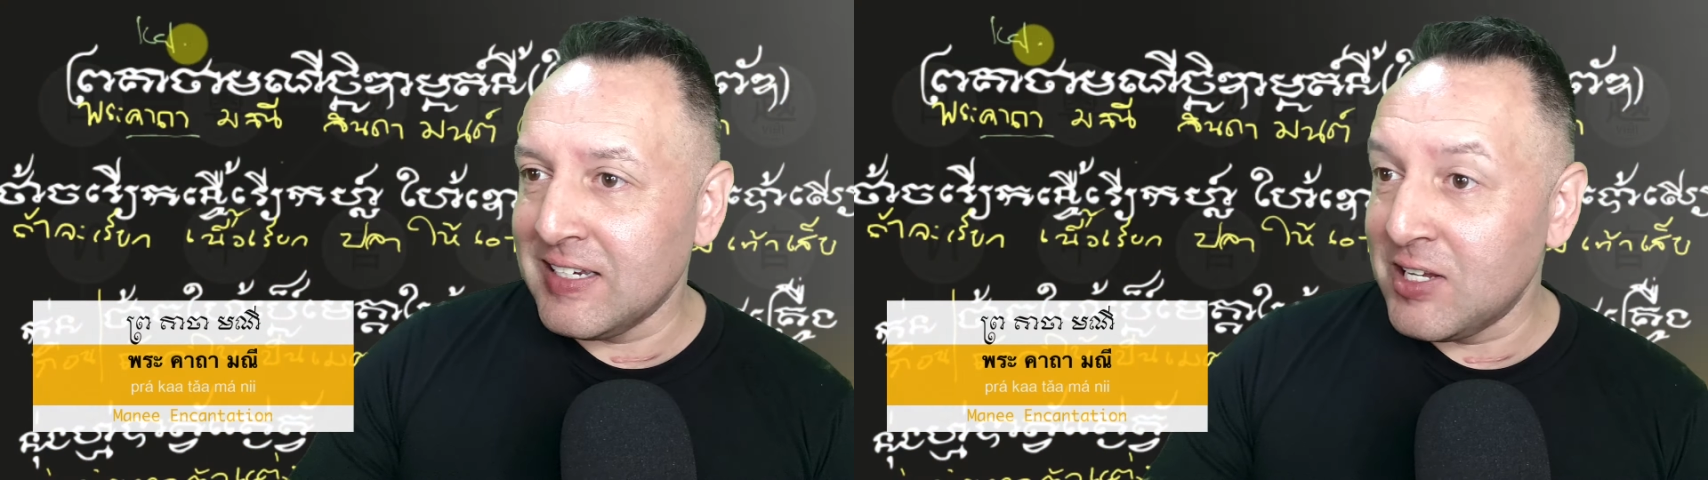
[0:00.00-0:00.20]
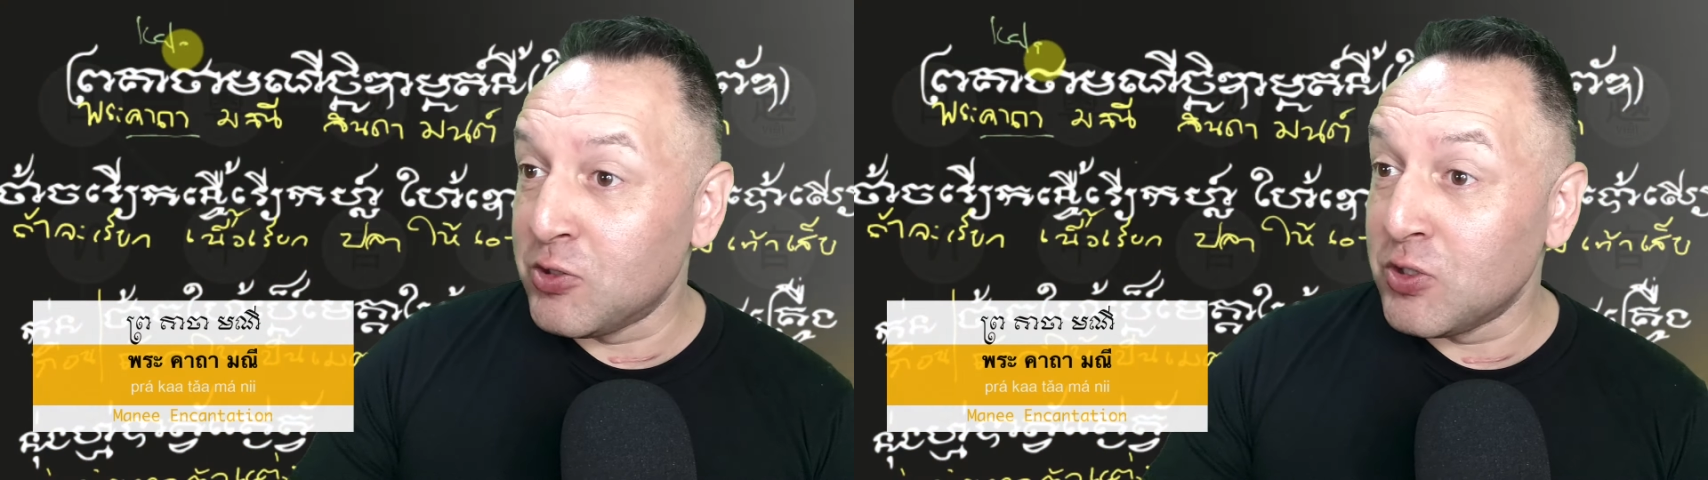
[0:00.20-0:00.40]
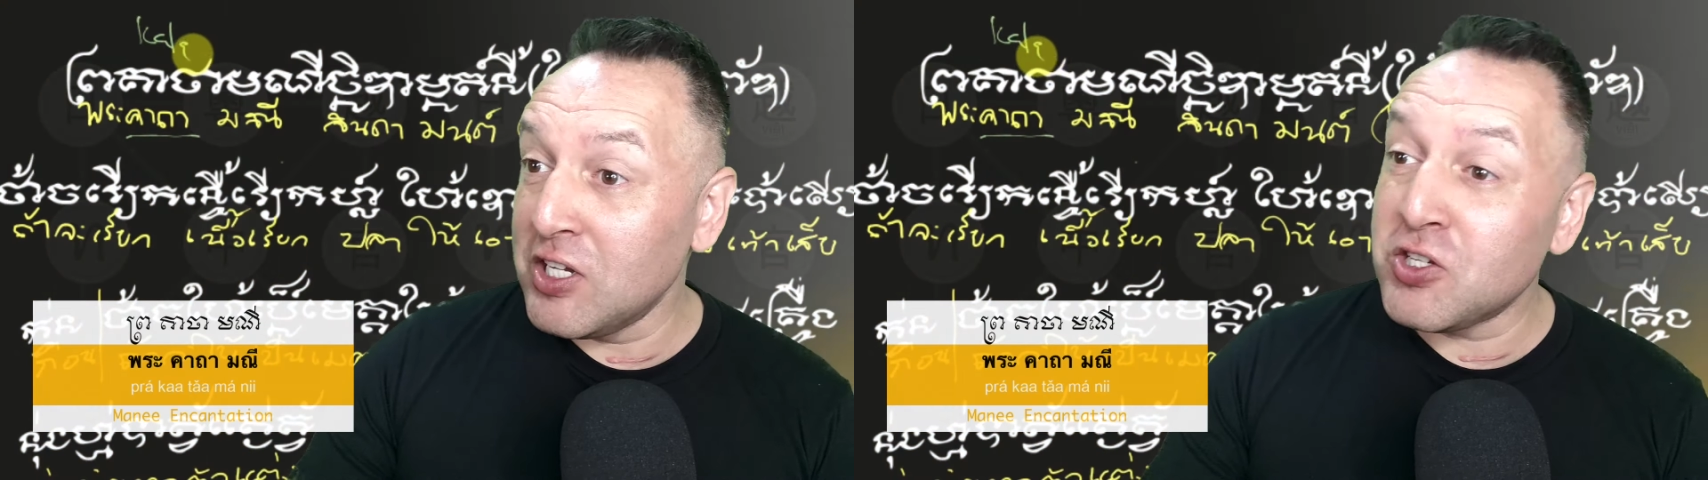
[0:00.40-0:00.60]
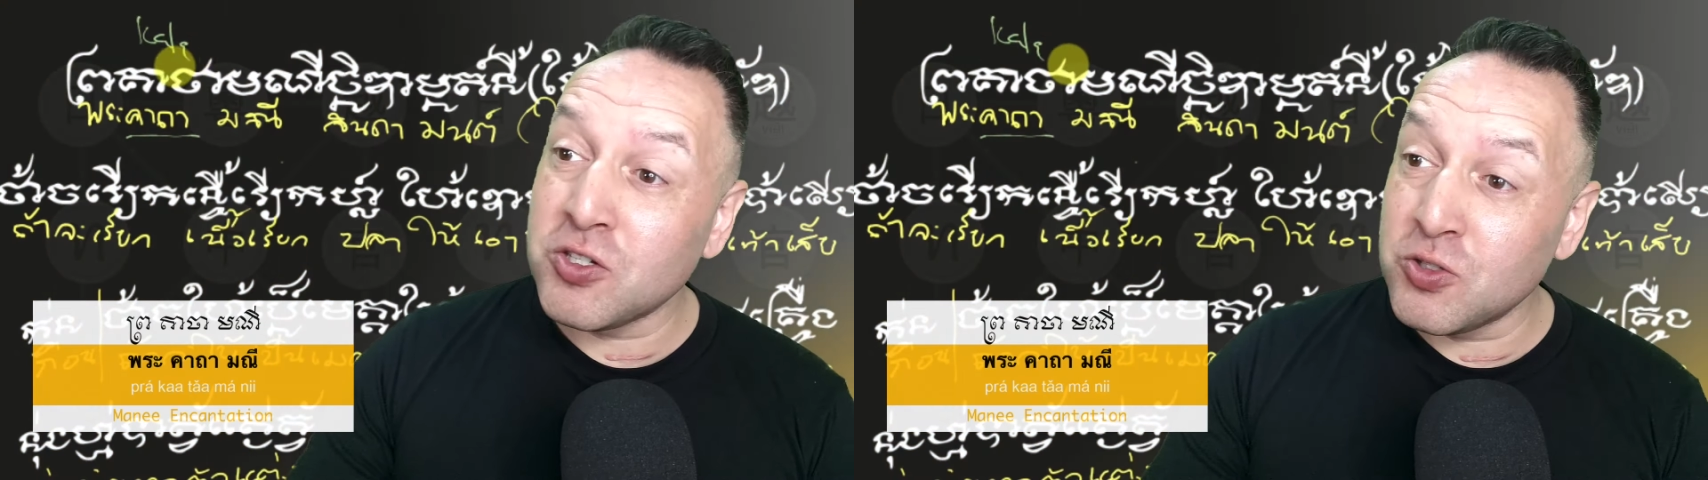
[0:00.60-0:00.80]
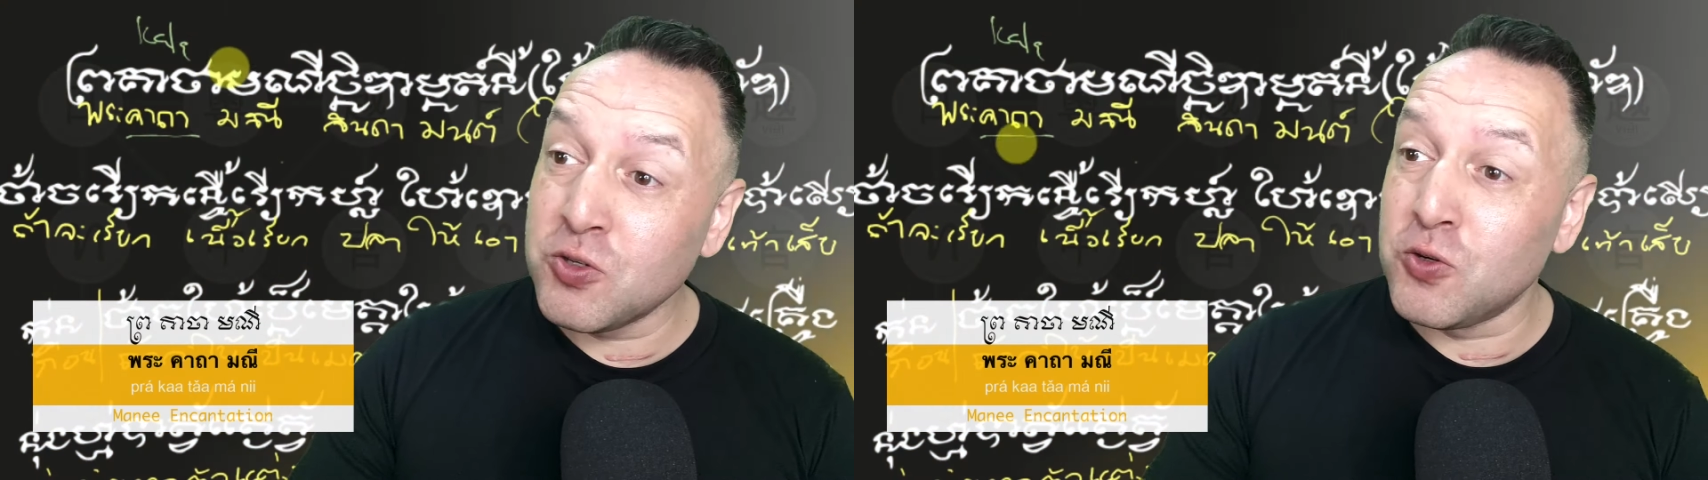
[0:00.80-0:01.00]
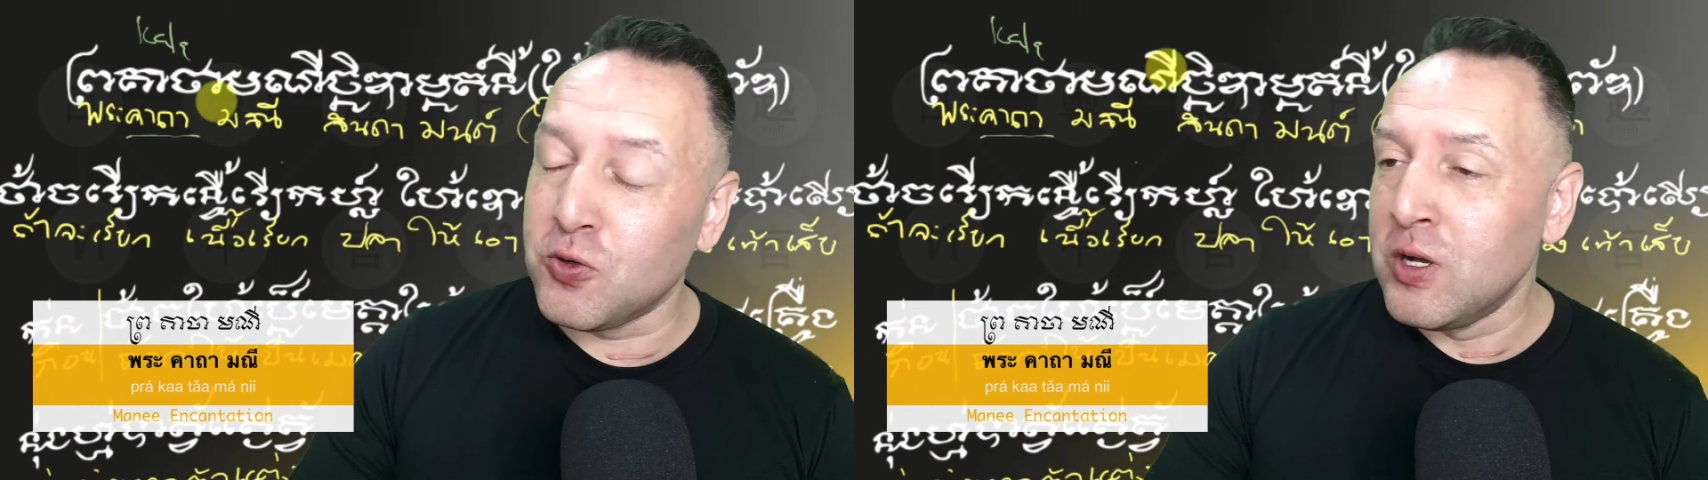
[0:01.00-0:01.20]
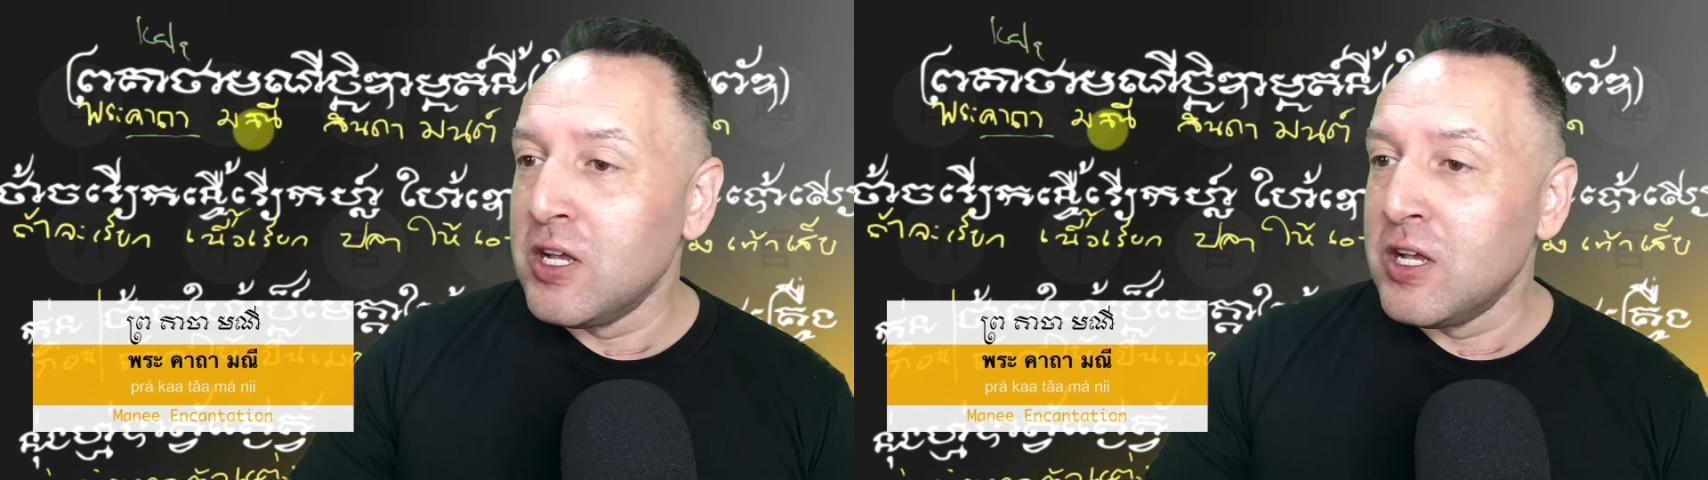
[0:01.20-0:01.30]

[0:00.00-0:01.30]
Indonesian too.